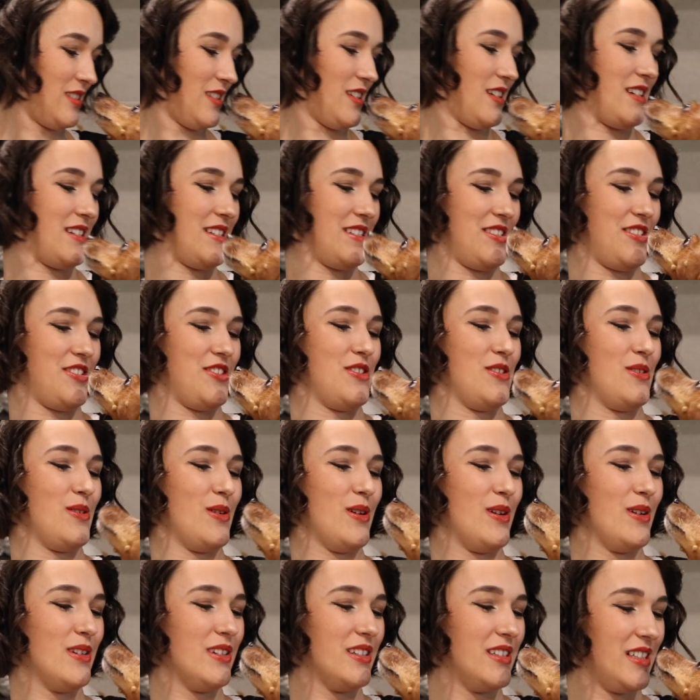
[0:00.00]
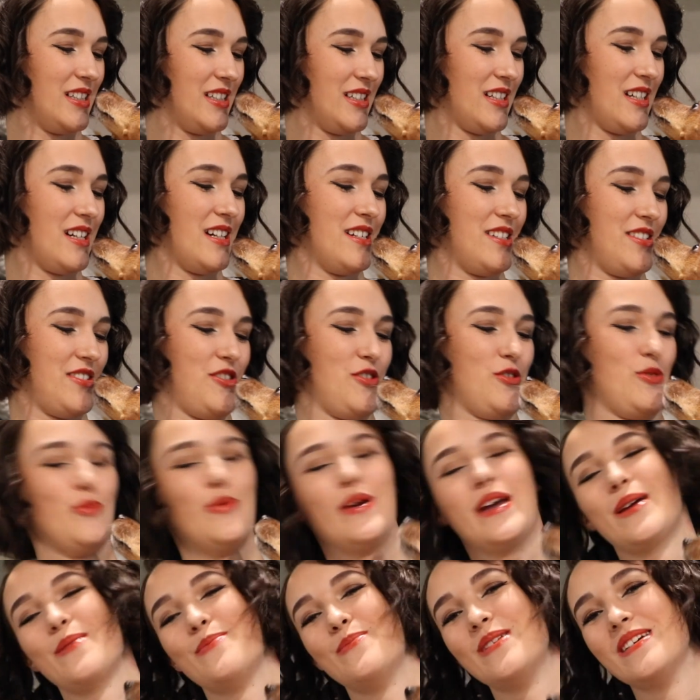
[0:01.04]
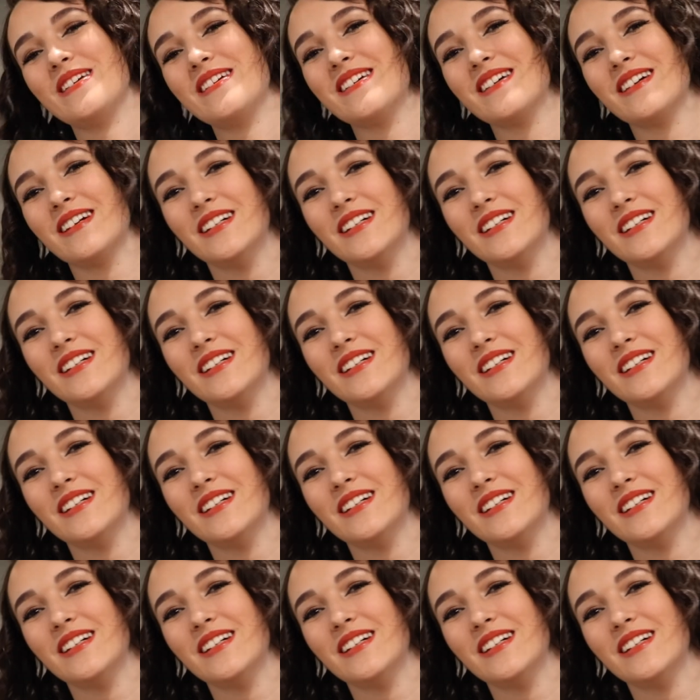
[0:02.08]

Aren't you? Aren't you, baby?